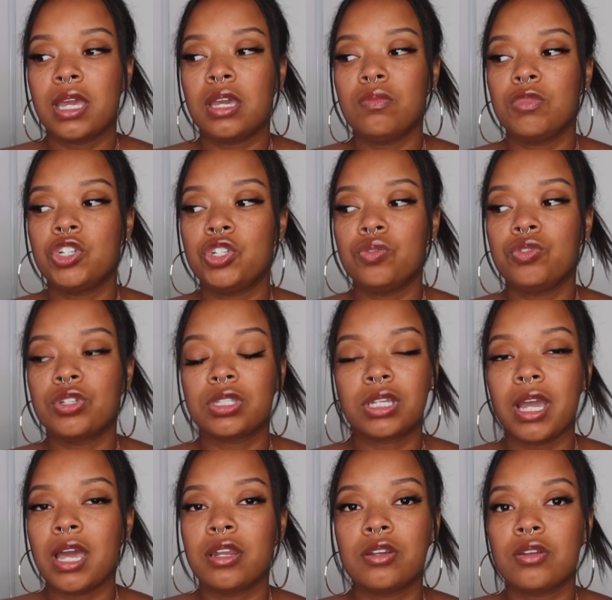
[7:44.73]
in which you just
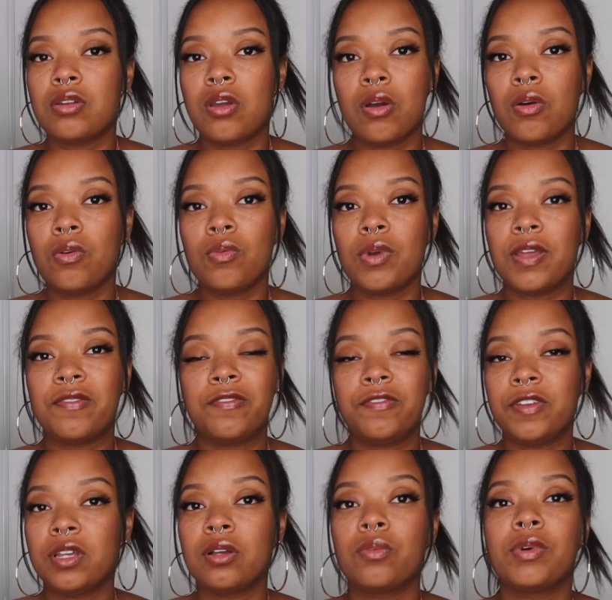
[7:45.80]
kind of know and
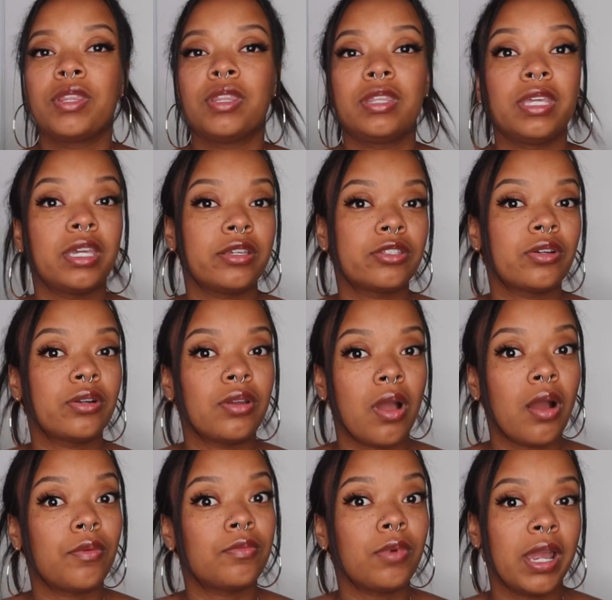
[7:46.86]
feel when things are
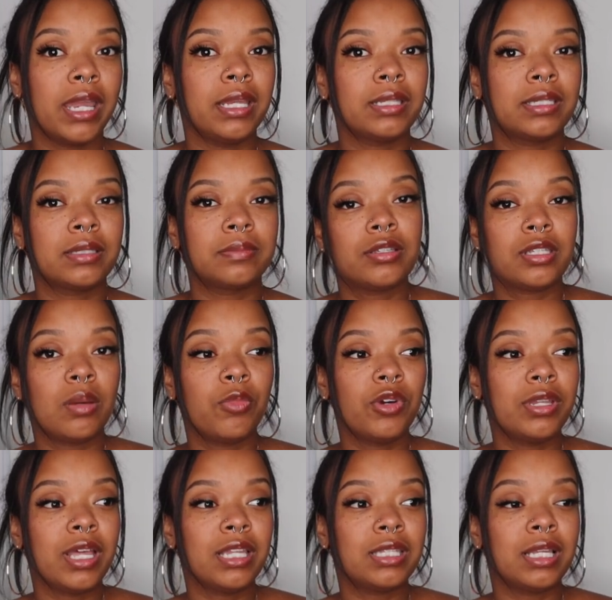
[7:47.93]
not right.
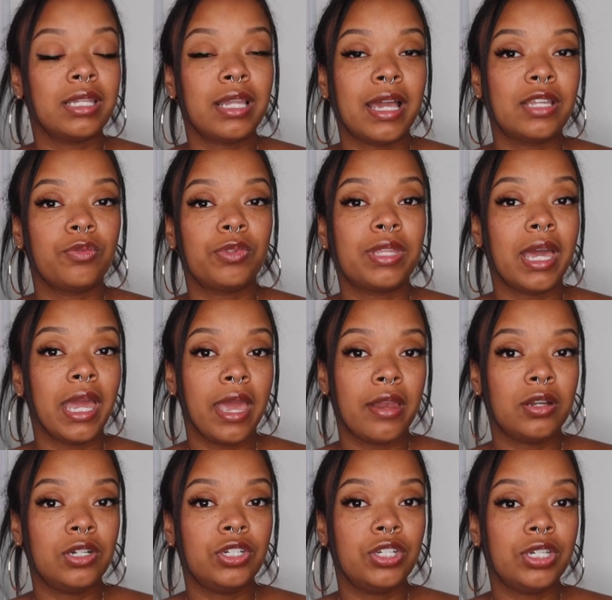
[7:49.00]
Someone that's aligned with that
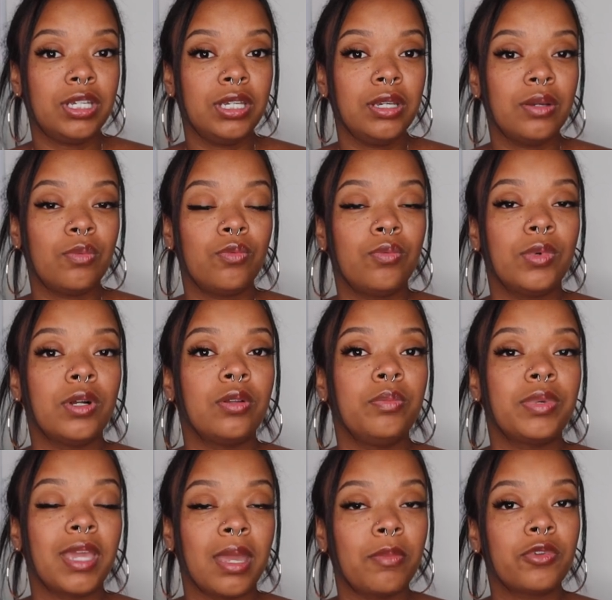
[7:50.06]
energy will
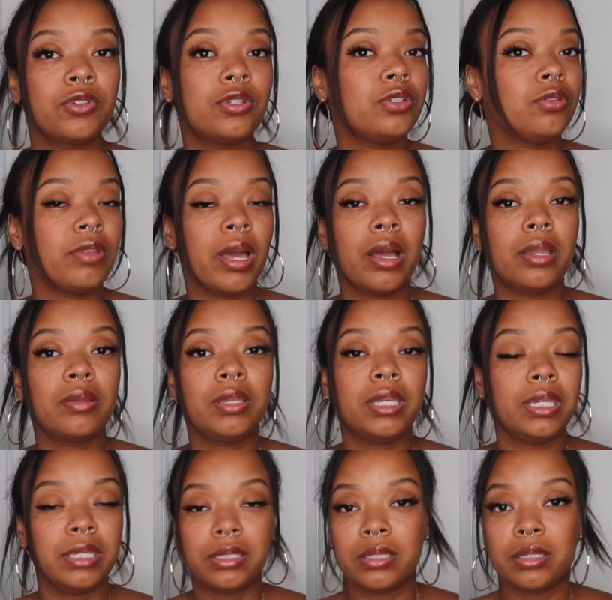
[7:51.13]
be able to do that
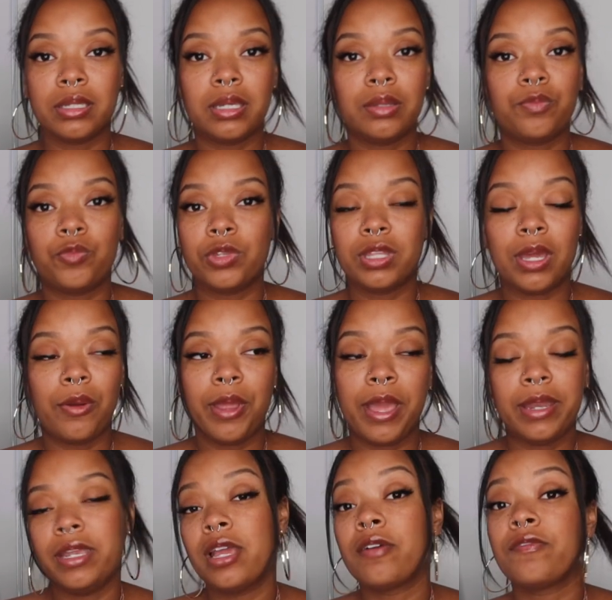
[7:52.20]
easily and without
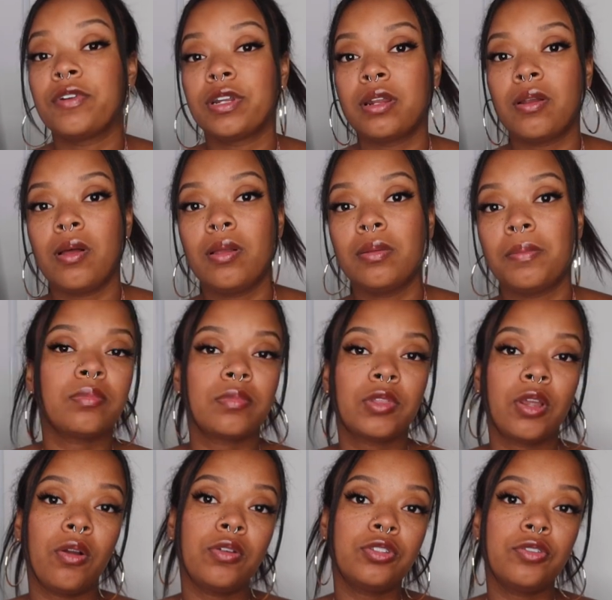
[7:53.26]
any effort at all.
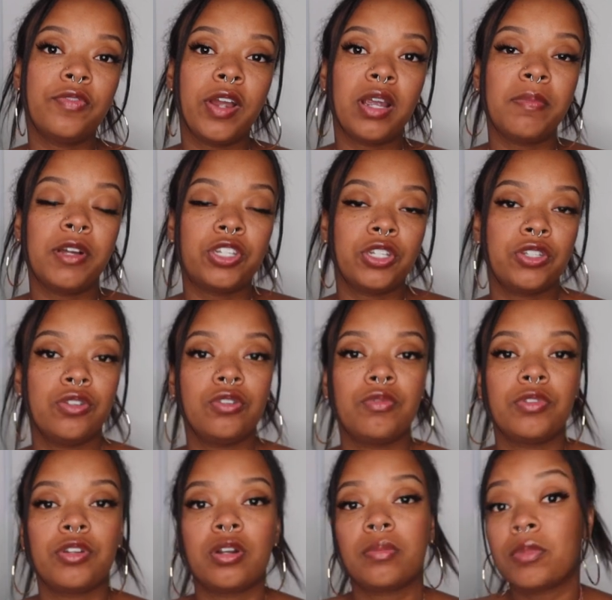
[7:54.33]
They're also very much in tune
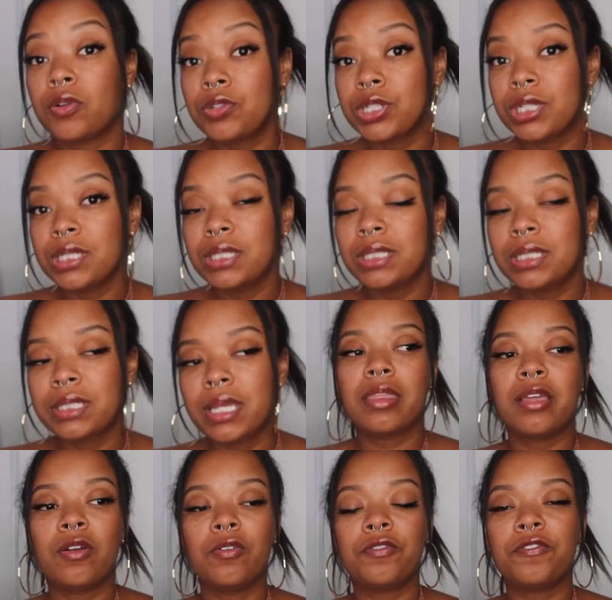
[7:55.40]
with their emotions.
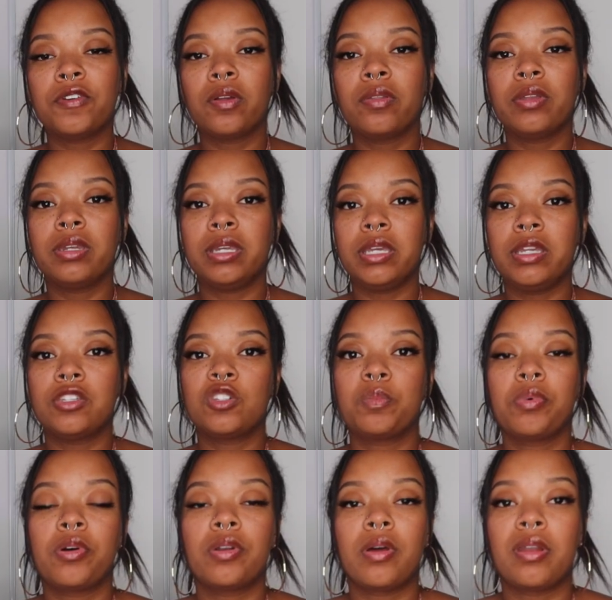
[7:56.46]
They don't feel the need to
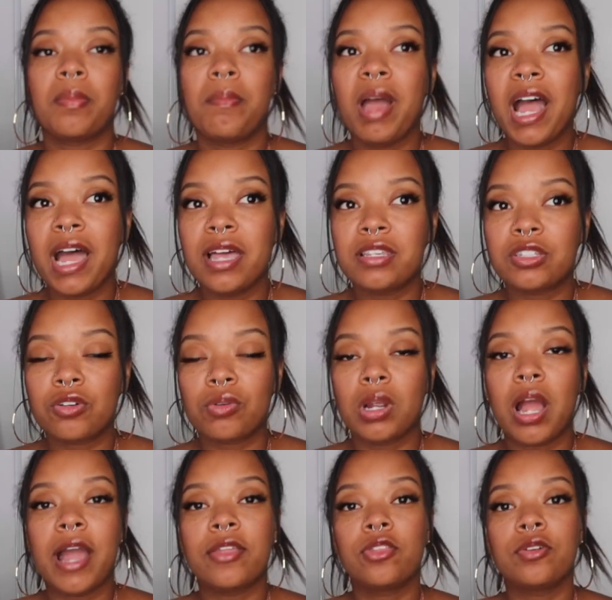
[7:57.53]
put on a mask or
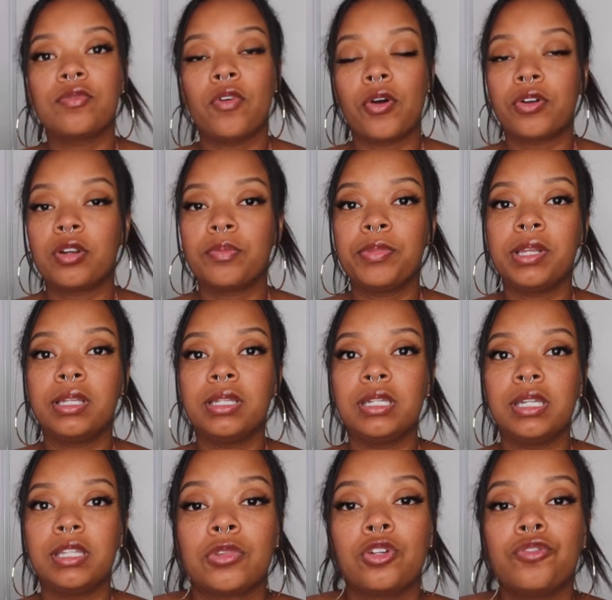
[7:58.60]
hide their
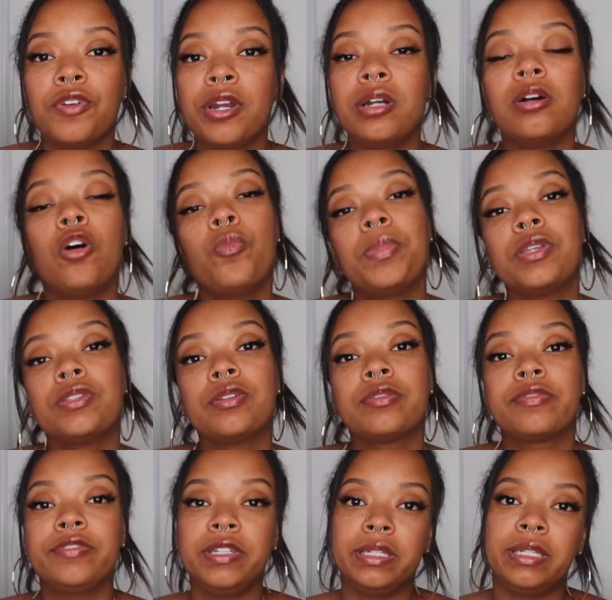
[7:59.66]
vulnerability. They're very open to
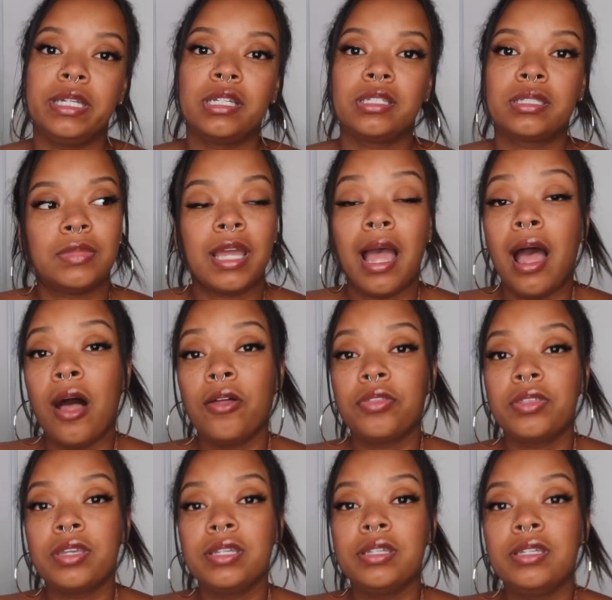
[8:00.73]
feelings. A
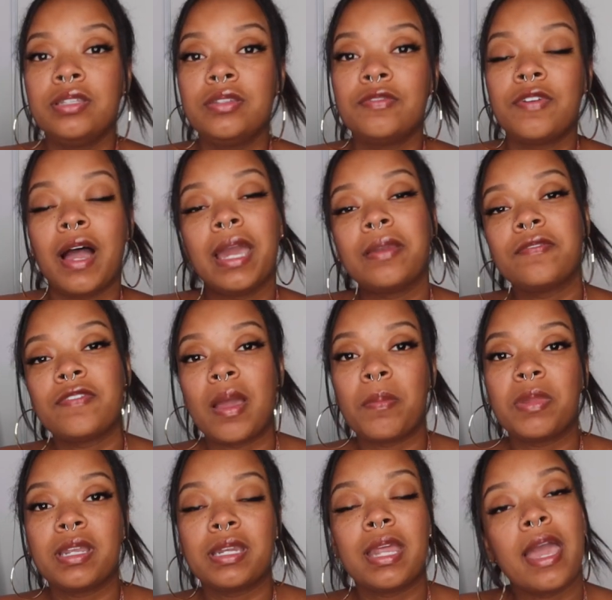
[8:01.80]
healthy divine
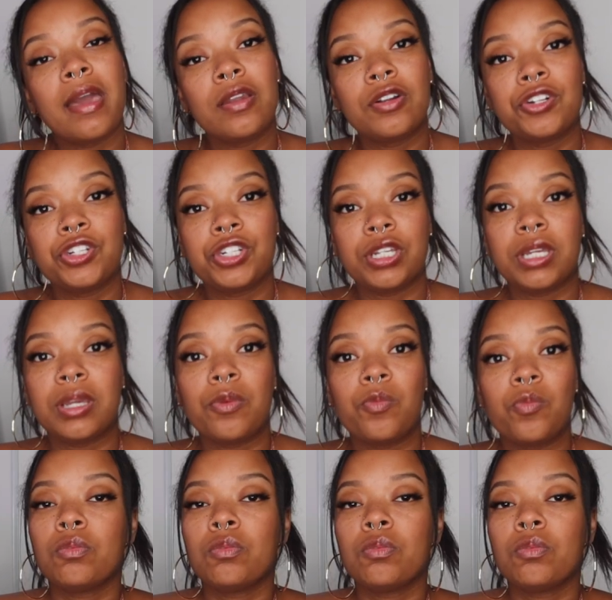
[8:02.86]
feminine energy